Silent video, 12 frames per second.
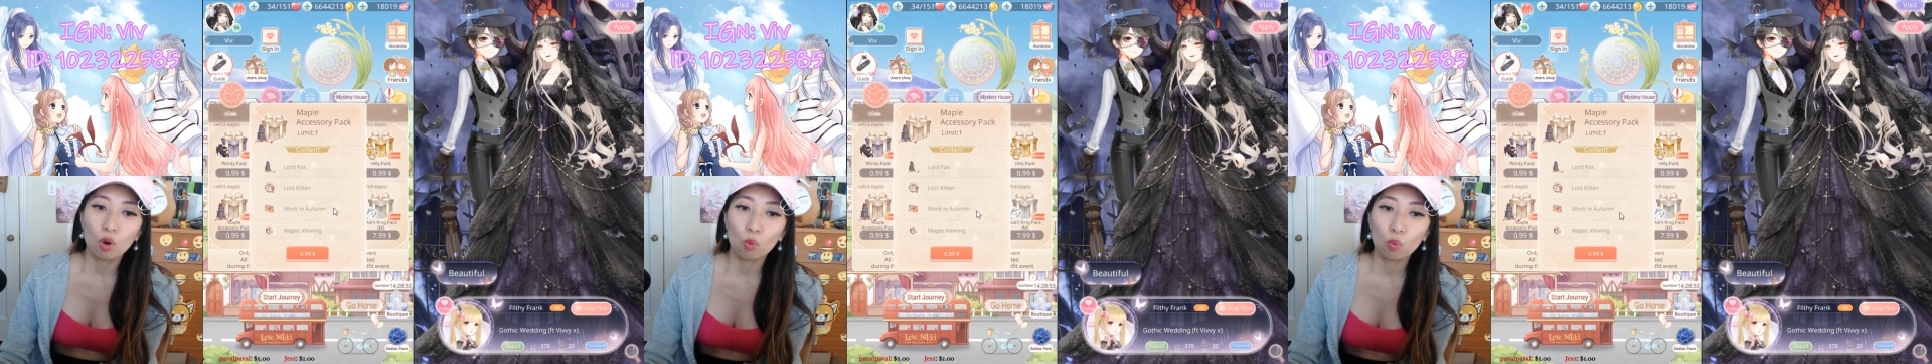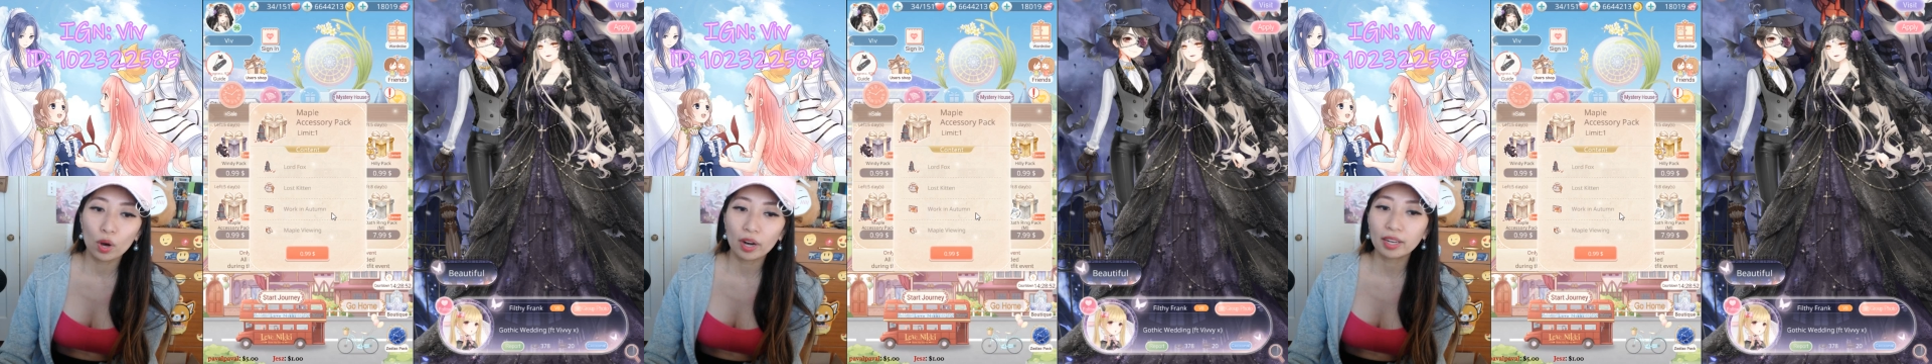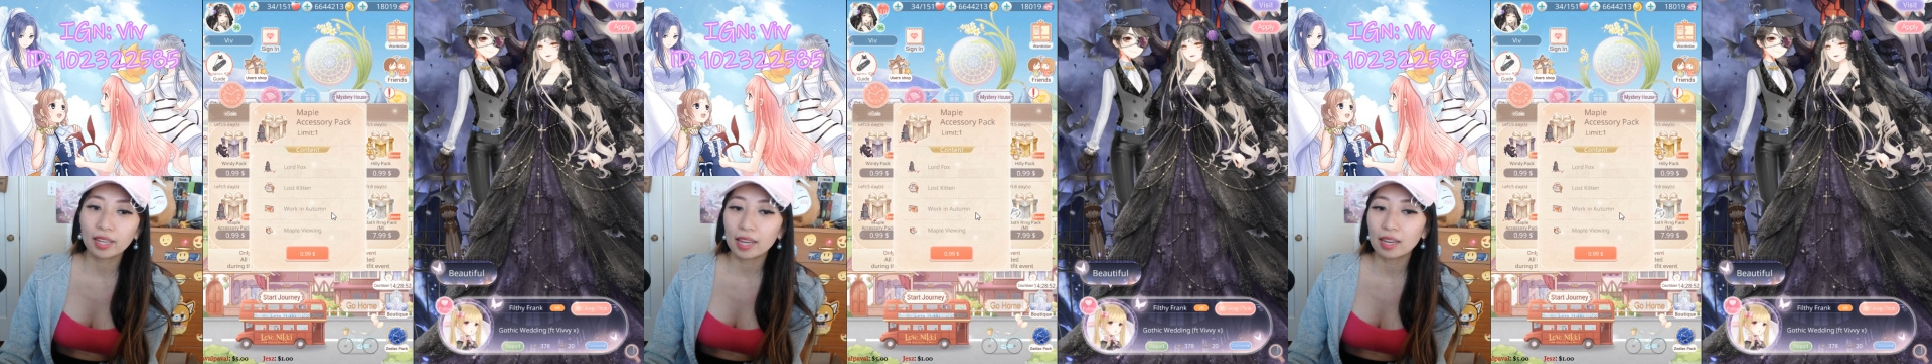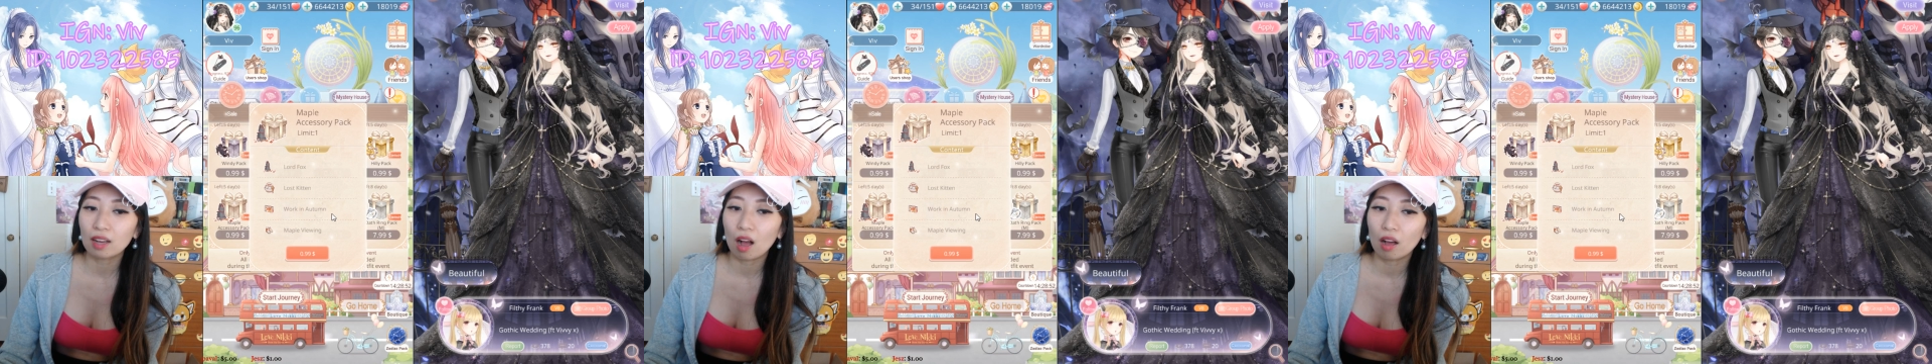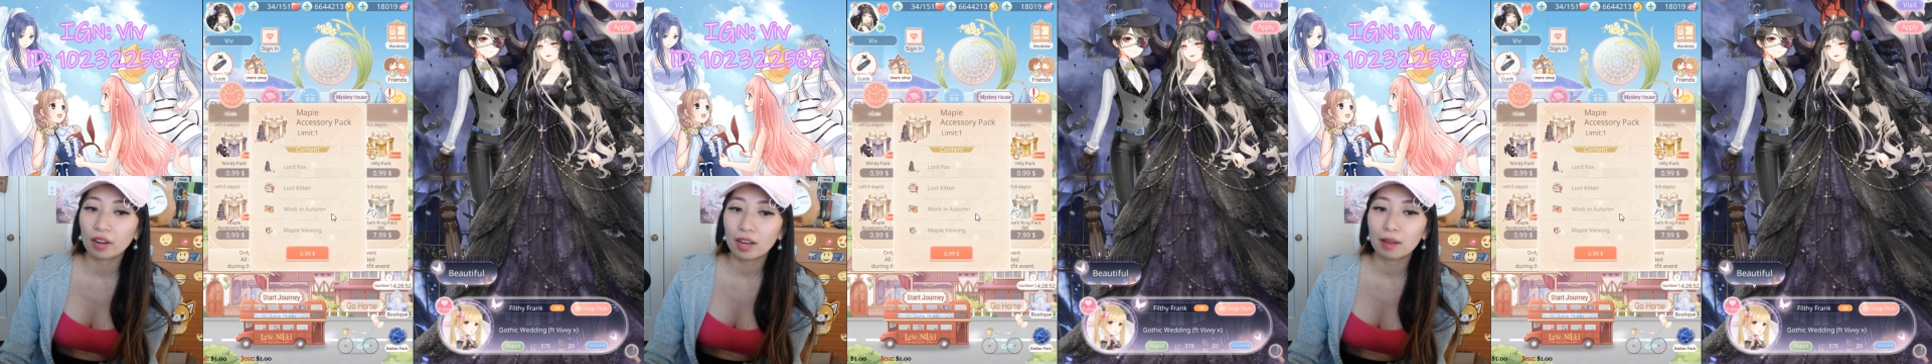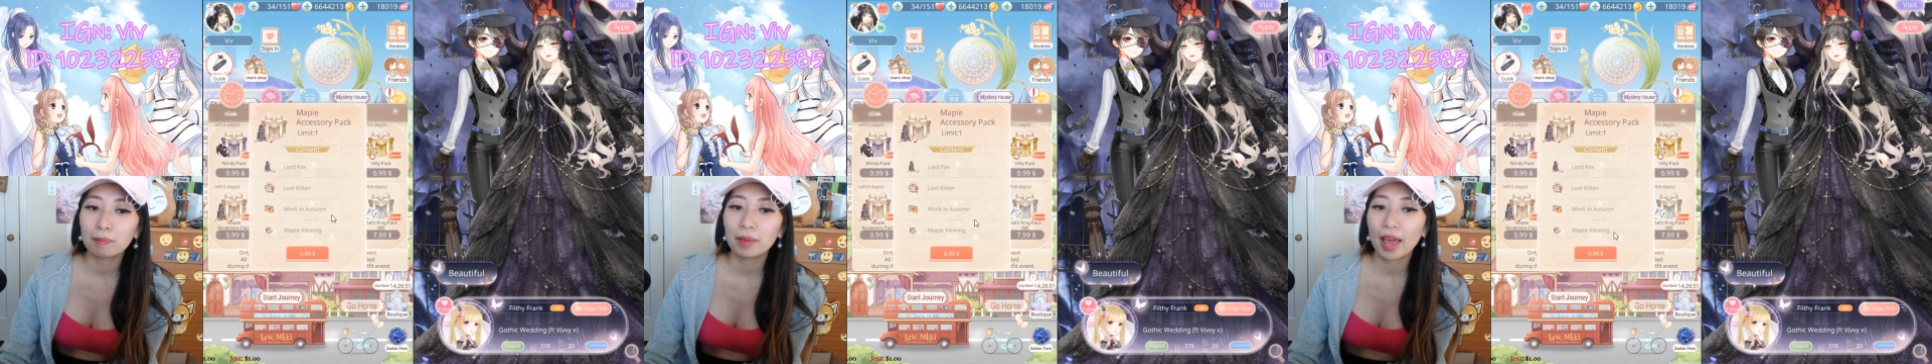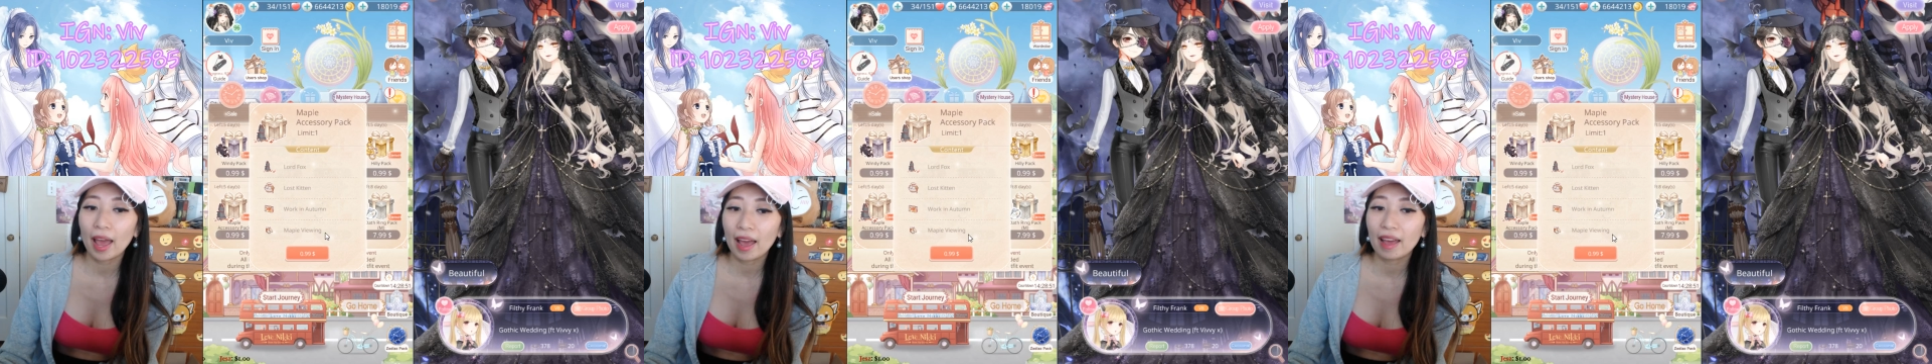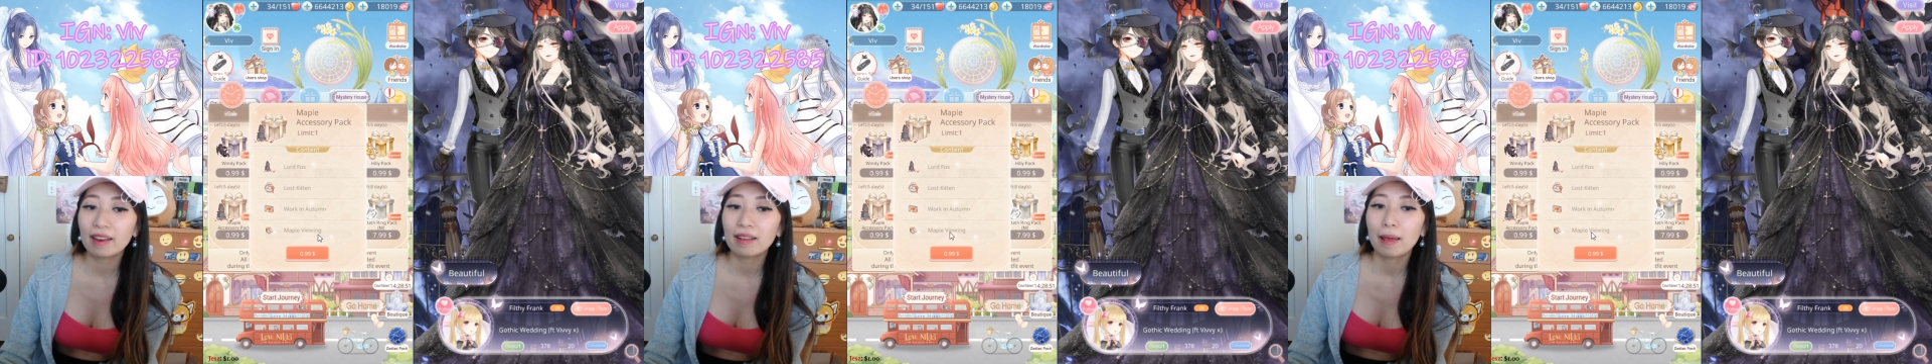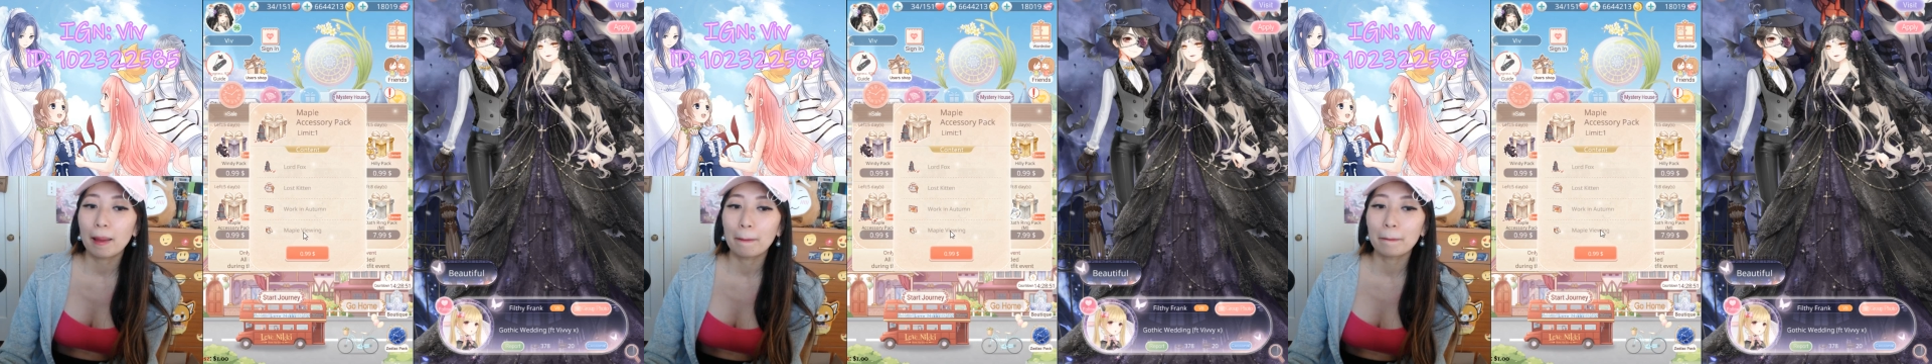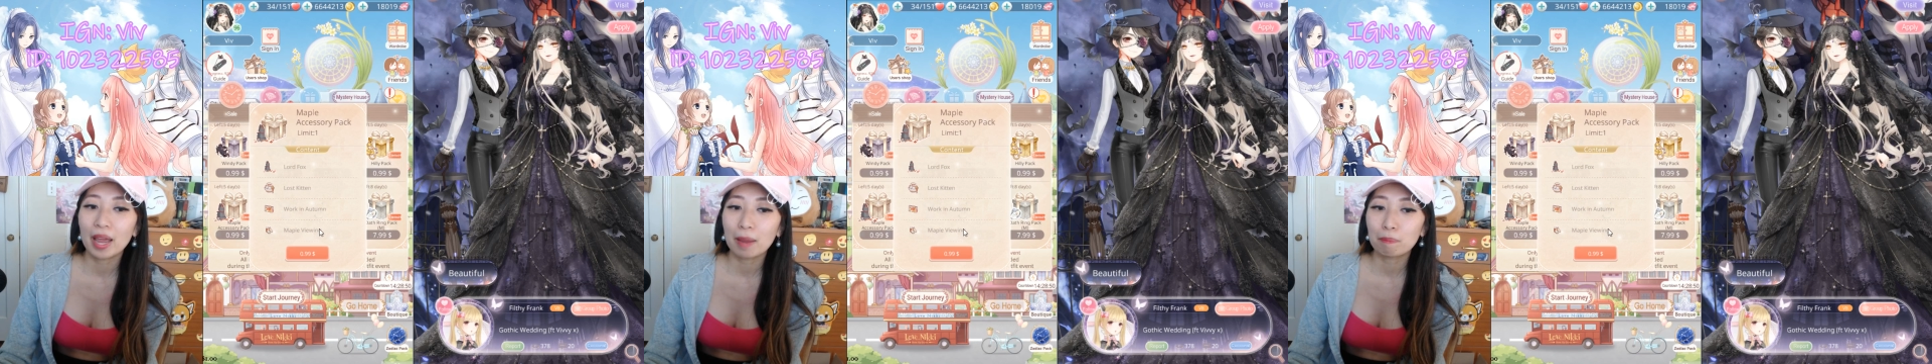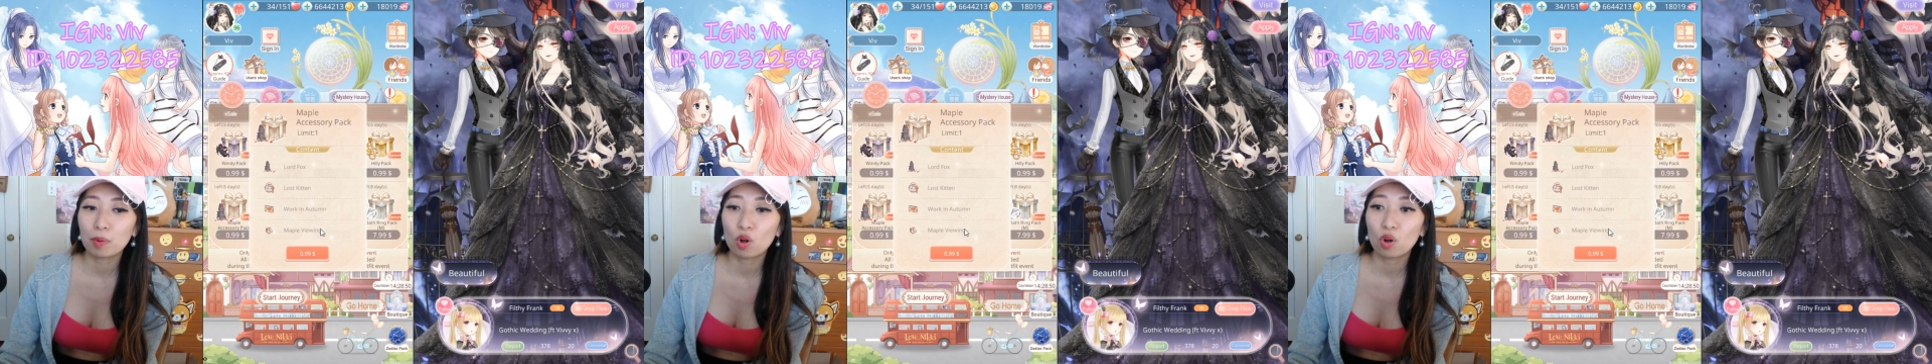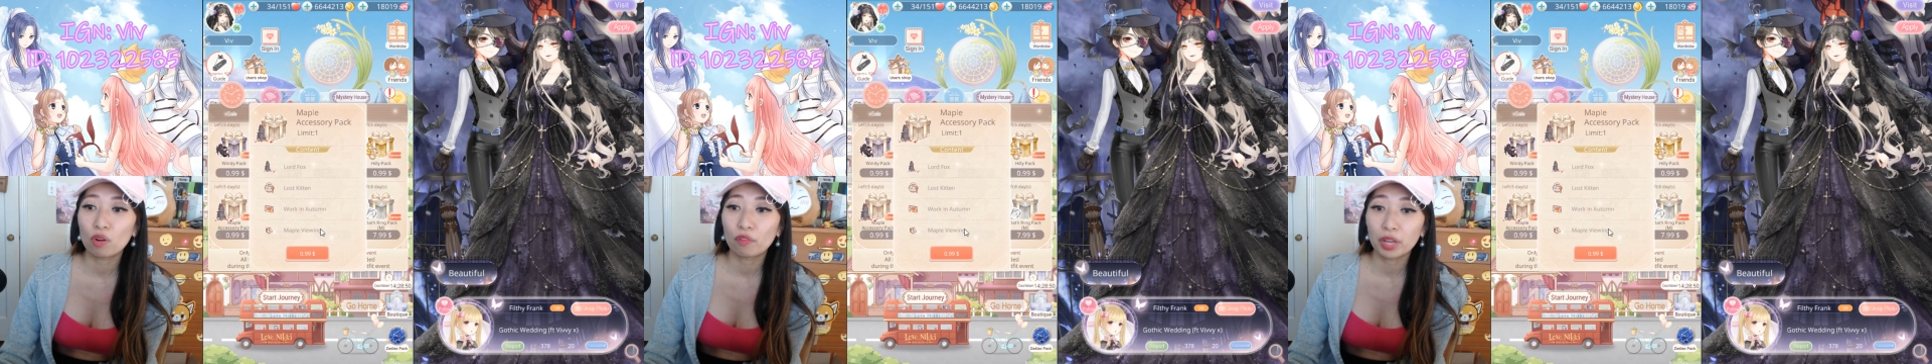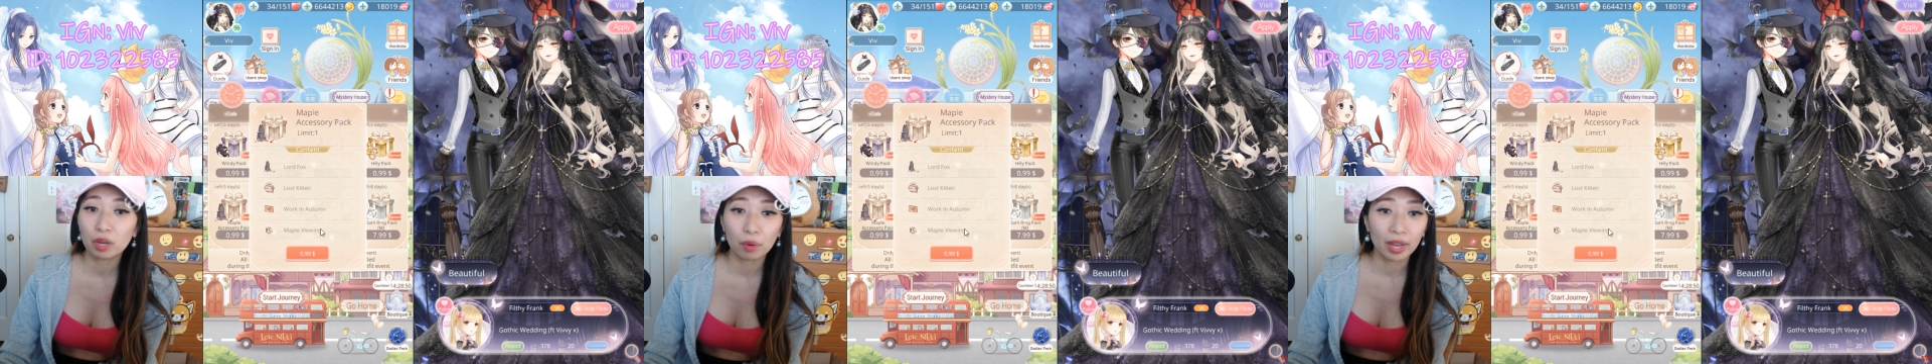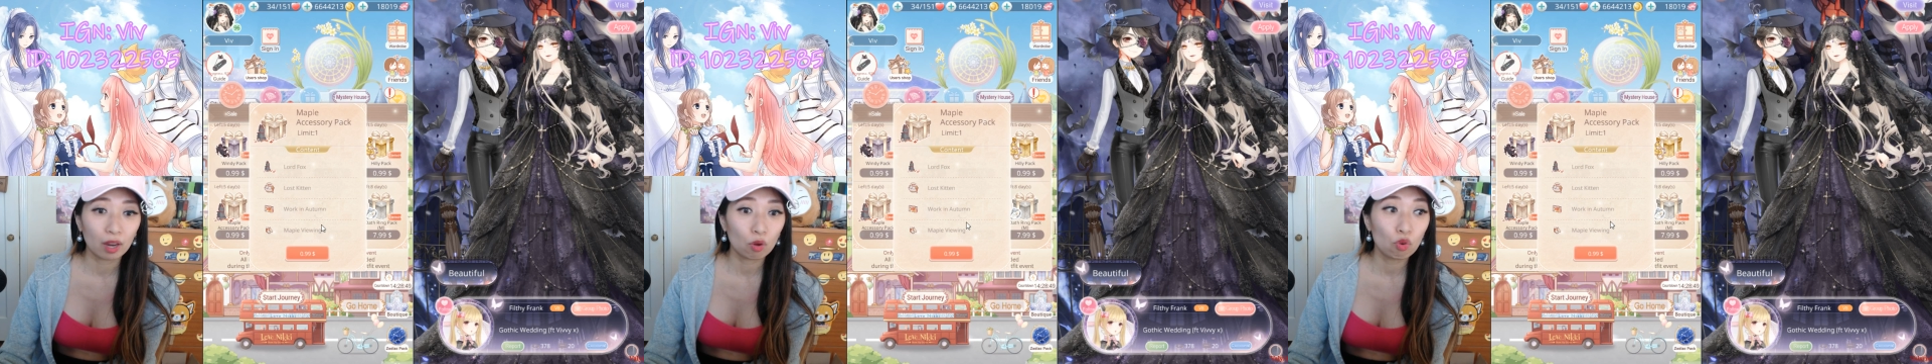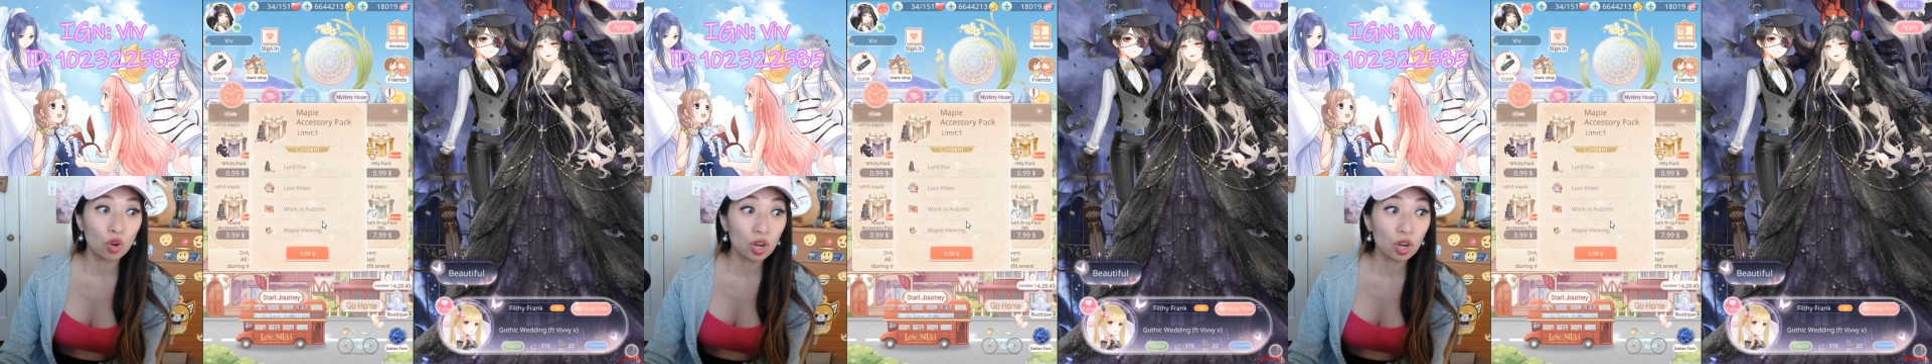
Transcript: Work in Autumn, and Maple Viewing.